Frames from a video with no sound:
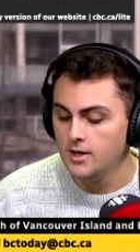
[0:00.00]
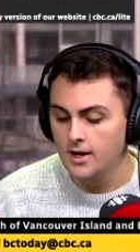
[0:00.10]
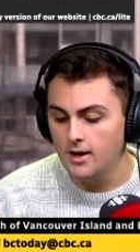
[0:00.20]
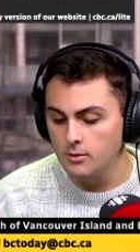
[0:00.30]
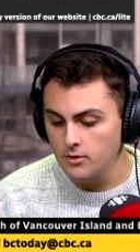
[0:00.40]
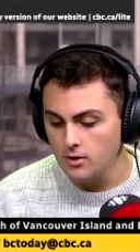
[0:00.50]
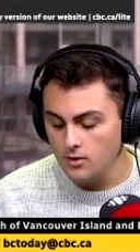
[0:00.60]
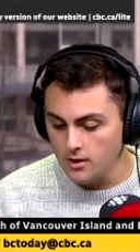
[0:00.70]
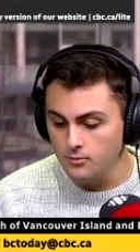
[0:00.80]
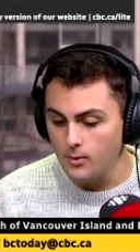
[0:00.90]
Uh, we've got a
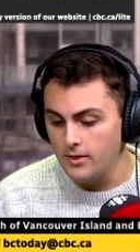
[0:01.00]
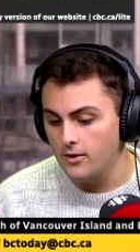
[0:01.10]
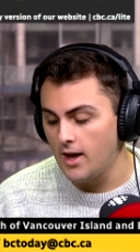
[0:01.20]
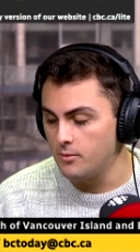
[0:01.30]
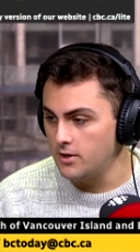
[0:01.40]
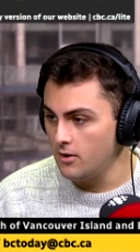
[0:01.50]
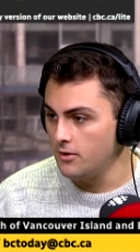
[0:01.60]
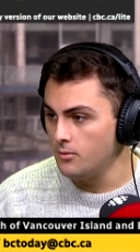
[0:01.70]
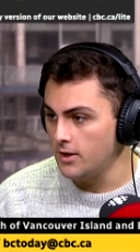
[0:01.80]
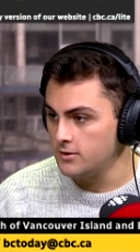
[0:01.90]
lot of weather happening
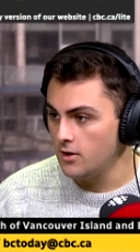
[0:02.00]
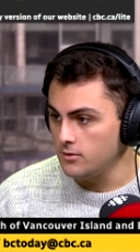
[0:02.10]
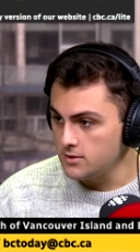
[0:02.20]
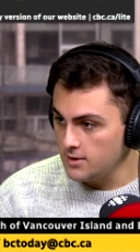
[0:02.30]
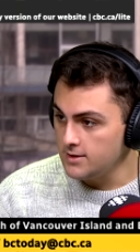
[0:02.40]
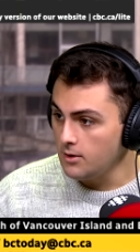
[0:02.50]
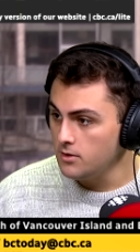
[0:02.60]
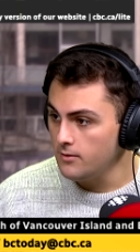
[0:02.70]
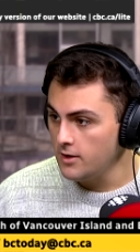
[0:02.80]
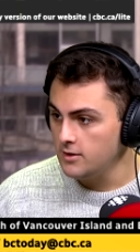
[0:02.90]
on the west coast. To the
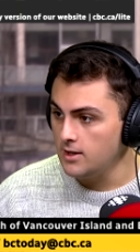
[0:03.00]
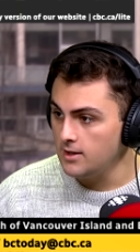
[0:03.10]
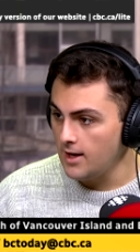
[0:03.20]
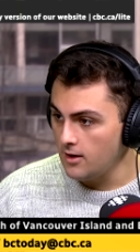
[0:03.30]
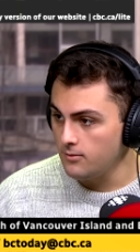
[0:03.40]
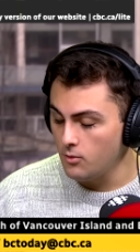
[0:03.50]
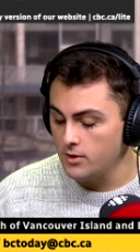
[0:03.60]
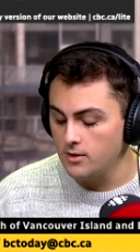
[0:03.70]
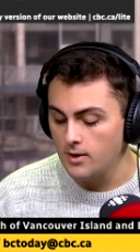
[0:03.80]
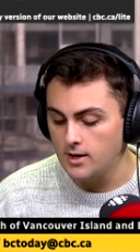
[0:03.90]
south of us, hitting
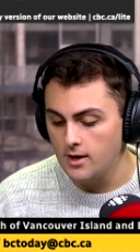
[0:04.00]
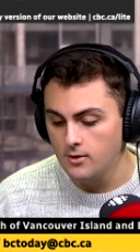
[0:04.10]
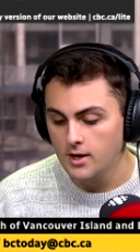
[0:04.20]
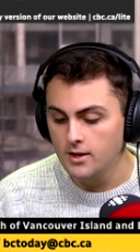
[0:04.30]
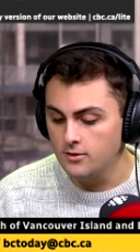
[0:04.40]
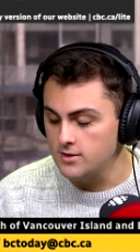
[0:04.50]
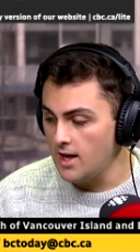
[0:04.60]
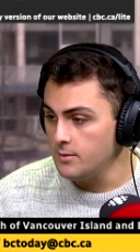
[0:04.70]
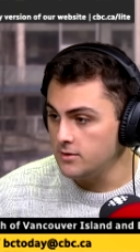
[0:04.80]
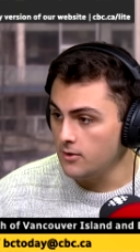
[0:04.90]
California right now, there's an
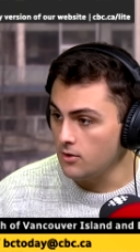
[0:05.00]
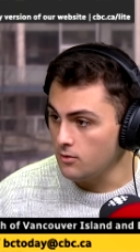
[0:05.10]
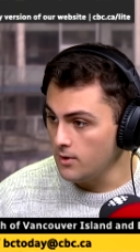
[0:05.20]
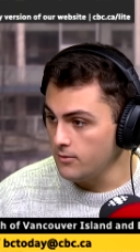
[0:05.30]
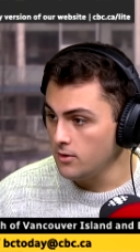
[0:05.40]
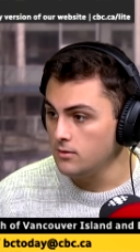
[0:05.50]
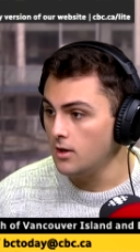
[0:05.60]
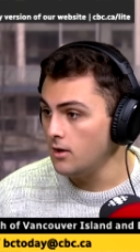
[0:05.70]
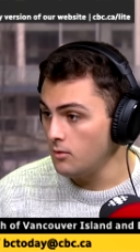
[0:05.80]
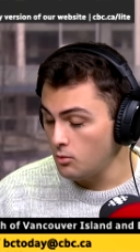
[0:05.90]
atmospheric river, a,
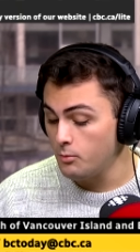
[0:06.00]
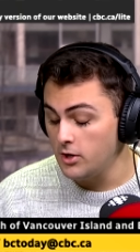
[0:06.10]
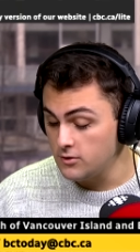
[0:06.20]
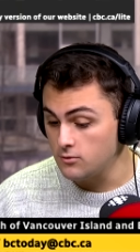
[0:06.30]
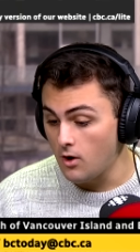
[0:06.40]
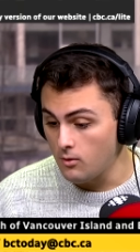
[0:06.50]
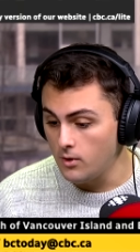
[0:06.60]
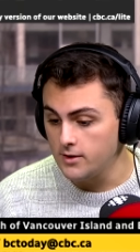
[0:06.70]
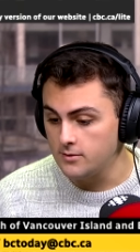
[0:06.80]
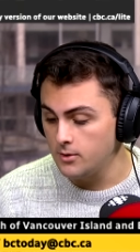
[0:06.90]
a pretty strong
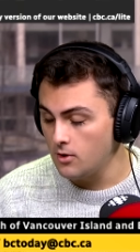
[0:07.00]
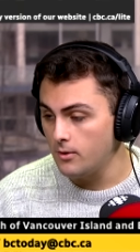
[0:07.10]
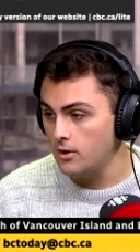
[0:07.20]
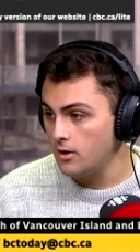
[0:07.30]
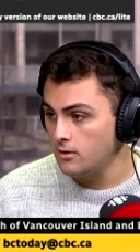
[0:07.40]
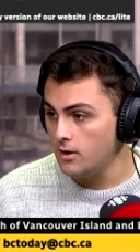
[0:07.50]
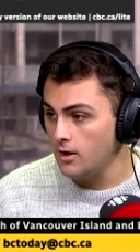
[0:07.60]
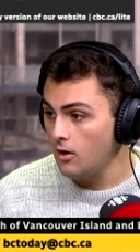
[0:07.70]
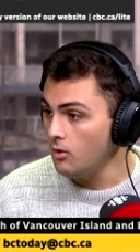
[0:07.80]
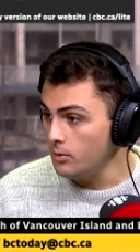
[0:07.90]
one that's been going on
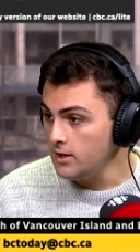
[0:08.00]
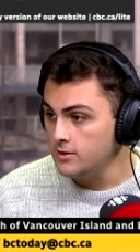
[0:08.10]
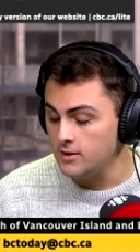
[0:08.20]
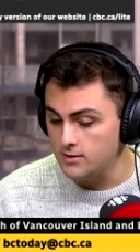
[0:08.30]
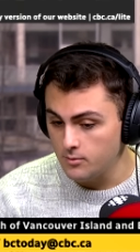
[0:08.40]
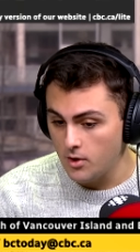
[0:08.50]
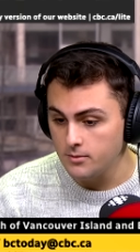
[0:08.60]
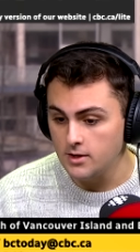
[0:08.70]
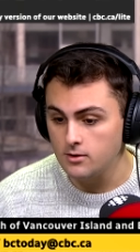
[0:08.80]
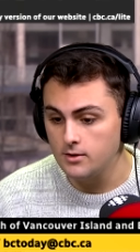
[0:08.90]
uh, all week since the bomb
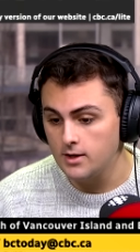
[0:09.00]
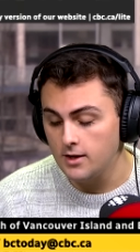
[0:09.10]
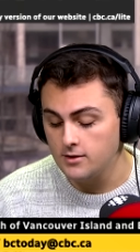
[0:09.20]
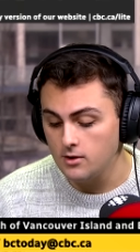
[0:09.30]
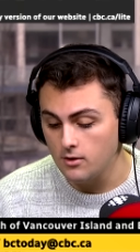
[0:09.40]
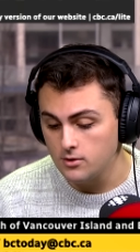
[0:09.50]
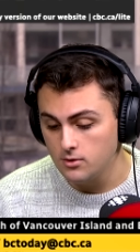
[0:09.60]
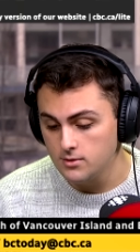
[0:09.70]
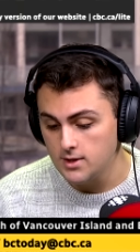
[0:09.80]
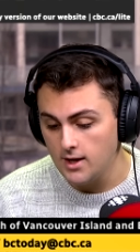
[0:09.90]
cyclone hit us here on
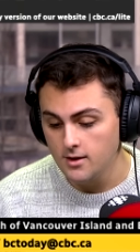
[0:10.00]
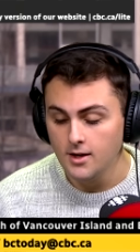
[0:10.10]
Tuesday.